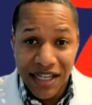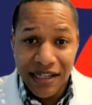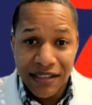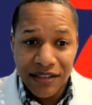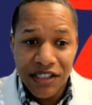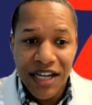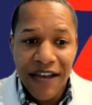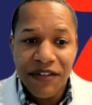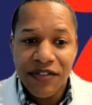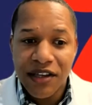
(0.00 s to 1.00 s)
because you have to
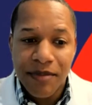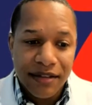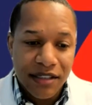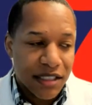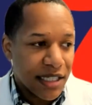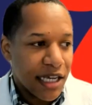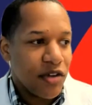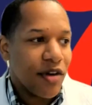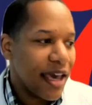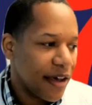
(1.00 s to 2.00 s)
think about this. Say you
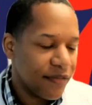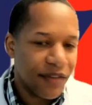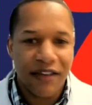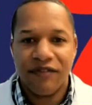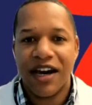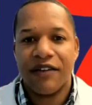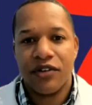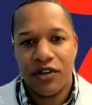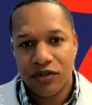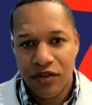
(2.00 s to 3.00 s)
have a
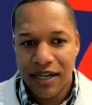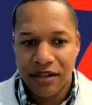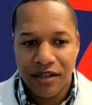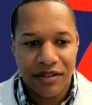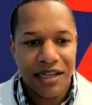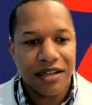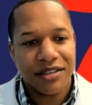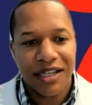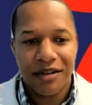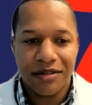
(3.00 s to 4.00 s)
5-year-old, right? They
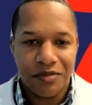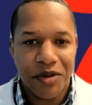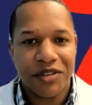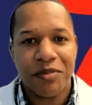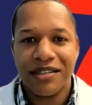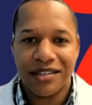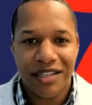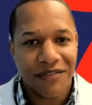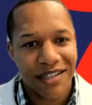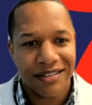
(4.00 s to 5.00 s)
understand most basic
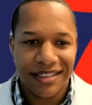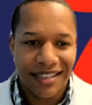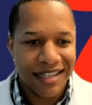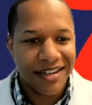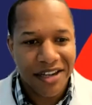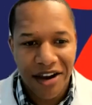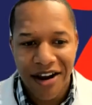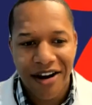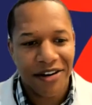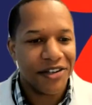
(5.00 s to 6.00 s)
stuff. They get in the
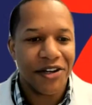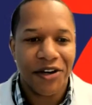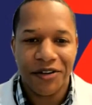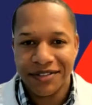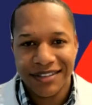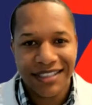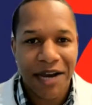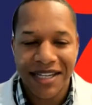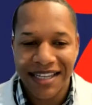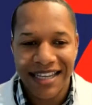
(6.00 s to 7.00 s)
car,
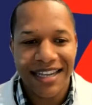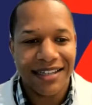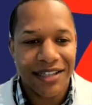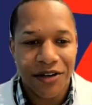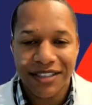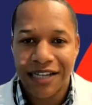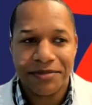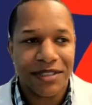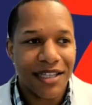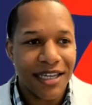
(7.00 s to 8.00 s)
time to eat, those types
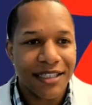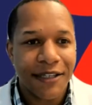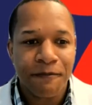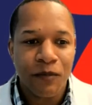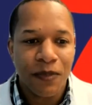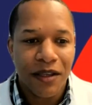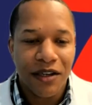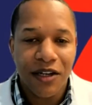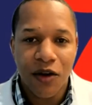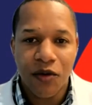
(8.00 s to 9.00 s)
of things.
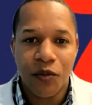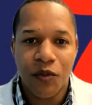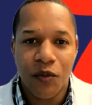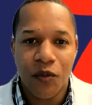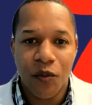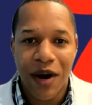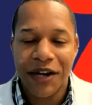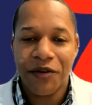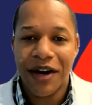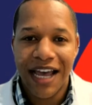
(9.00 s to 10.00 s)
Why
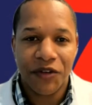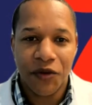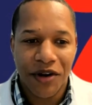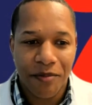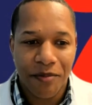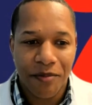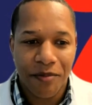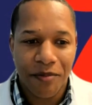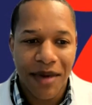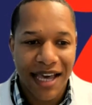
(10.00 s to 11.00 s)
do I have to wear
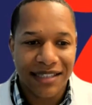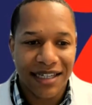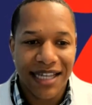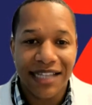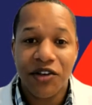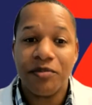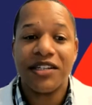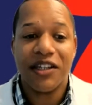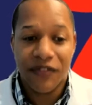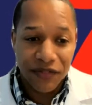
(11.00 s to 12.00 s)
a mask? Like, that's going to be
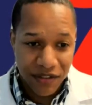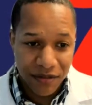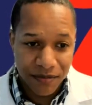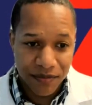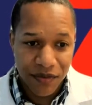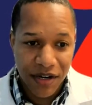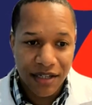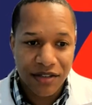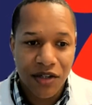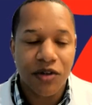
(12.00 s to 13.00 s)
different for them, right?
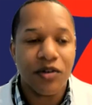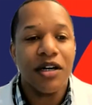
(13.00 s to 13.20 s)
So